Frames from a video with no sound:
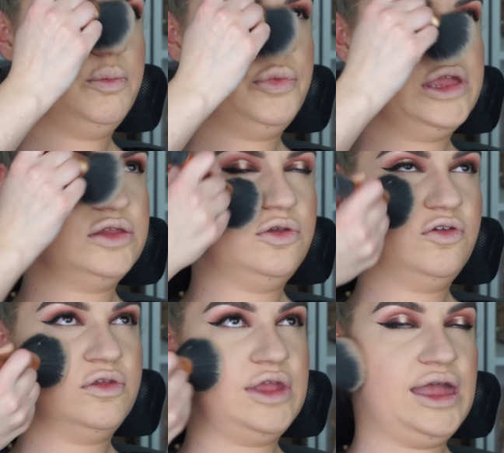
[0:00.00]
But it
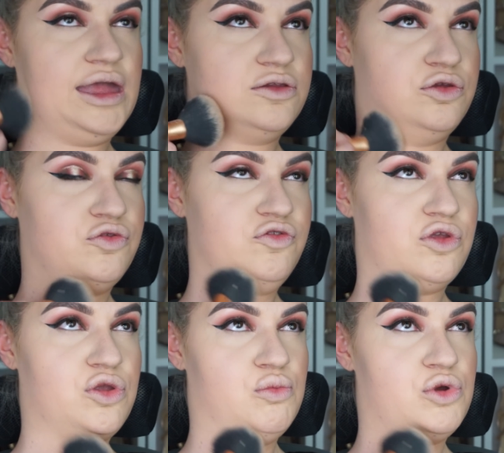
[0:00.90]
doesn't add
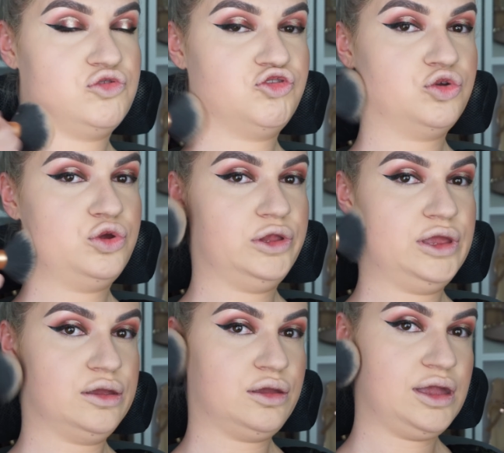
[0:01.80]
too much
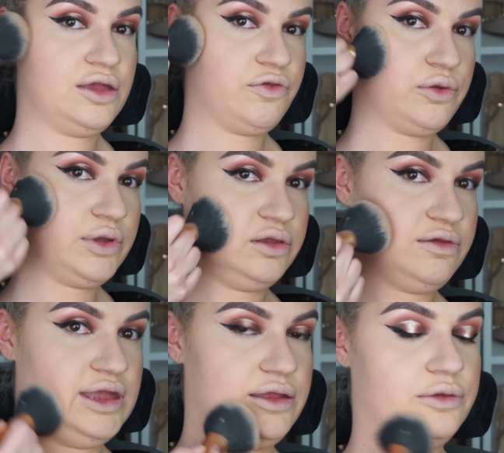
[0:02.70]
colour, as you can
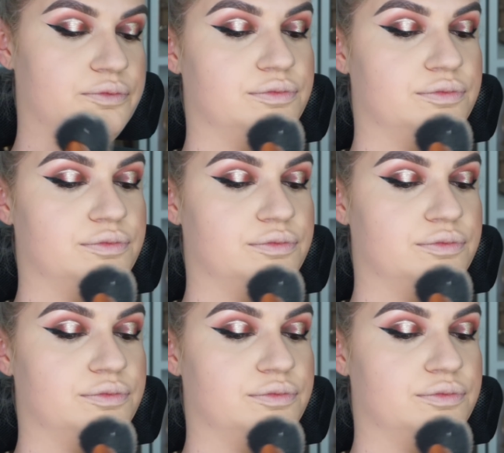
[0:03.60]
tell.